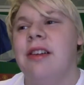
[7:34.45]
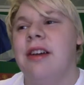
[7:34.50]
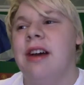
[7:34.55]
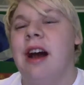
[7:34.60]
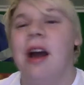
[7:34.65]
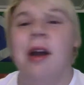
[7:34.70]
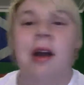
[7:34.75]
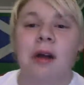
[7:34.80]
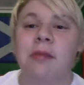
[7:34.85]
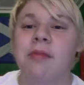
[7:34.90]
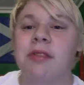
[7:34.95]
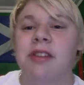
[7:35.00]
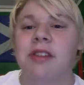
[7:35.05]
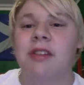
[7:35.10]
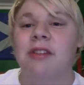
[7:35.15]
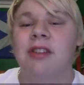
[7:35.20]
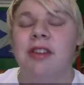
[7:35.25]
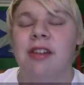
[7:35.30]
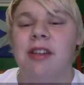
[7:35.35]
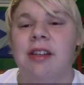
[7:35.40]
I, am
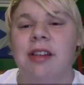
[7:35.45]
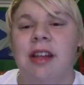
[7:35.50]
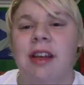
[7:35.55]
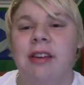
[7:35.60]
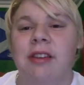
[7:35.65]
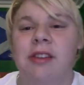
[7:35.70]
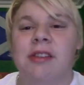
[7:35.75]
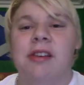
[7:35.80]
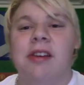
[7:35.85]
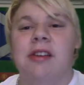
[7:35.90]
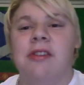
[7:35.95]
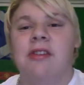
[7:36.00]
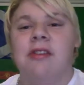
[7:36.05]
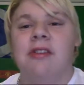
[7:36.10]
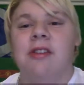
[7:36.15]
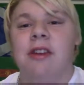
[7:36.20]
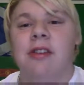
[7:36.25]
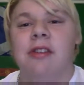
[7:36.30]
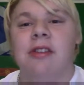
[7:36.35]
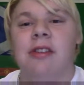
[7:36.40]
still trying to nail this
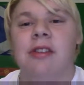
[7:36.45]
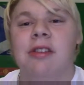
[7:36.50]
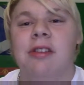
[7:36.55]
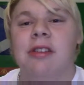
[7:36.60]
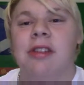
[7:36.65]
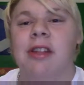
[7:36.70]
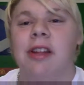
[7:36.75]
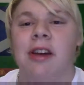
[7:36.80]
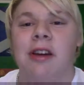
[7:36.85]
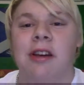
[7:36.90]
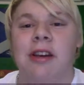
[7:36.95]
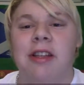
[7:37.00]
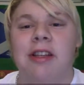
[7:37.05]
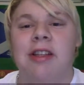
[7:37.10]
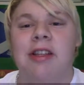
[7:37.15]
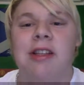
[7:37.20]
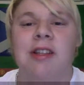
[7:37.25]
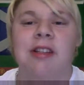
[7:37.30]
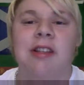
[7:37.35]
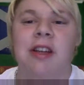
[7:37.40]
outro. You know, it's
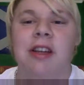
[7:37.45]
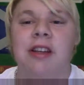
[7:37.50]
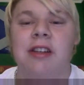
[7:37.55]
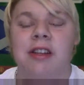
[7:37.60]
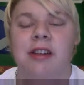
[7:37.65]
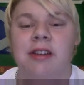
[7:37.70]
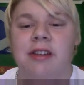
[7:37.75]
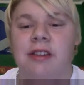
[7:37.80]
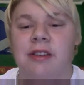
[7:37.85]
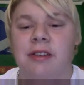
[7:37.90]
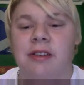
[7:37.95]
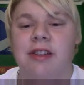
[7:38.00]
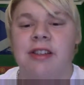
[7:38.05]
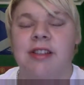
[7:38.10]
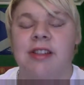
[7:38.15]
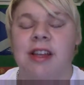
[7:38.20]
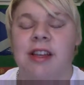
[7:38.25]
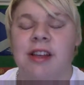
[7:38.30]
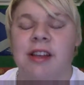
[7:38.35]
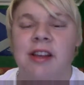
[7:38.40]
cheeks changing. I was gonna
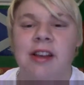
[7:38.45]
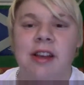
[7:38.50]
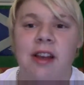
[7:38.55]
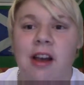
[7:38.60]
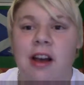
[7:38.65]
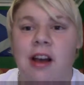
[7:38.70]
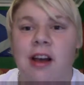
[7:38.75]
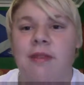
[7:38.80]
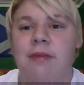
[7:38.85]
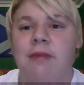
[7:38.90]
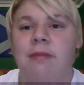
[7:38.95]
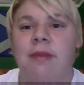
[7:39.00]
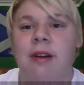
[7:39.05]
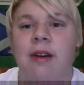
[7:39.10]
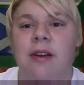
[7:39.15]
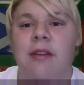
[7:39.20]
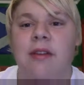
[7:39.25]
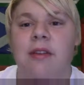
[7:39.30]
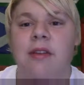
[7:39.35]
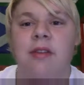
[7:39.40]
say, I've been
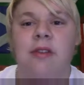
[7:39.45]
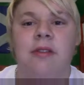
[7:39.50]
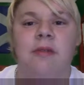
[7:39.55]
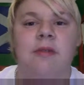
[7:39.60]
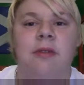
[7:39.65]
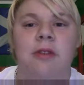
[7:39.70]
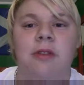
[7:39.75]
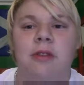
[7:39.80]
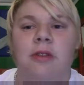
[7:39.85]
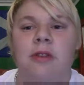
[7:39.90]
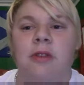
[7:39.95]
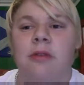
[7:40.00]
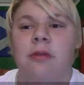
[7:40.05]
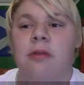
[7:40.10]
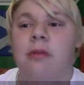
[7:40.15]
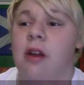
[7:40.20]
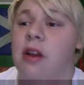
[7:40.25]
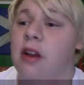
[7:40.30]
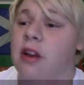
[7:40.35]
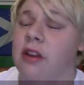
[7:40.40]
Panda, you've been
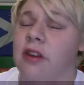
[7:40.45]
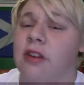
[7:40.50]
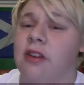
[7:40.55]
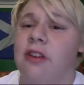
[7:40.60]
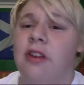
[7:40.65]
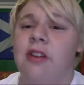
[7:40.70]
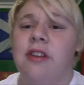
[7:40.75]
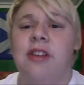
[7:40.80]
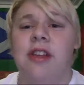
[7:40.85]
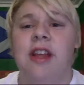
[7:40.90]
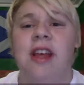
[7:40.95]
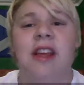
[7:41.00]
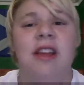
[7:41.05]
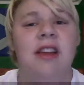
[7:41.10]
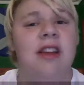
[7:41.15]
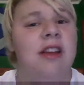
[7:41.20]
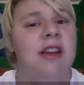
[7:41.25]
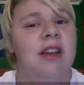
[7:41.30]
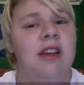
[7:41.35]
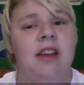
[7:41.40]
you. Good day,
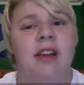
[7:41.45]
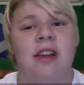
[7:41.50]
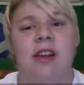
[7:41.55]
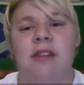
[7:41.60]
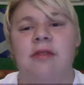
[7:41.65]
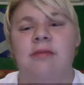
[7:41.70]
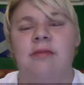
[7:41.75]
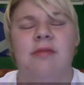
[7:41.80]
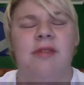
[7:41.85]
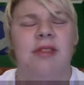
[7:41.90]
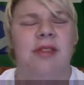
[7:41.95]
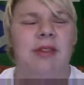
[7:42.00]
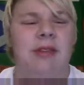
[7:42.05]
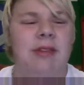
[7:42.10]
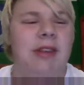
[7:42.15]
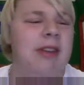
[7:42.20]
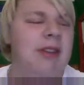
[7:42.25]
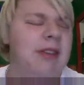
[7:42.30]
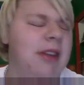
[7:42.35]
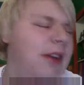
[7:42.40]
and
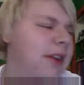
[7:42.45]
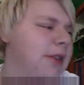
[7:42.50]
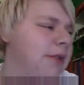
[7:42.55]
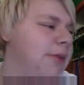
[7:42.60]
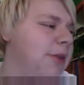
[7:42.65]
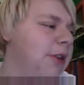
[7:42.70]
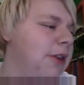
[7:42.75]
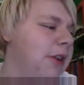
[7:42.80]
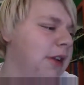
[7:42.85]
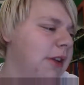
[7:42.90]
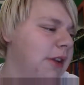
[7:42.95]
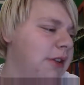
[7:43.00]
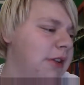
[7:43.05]
that, as well.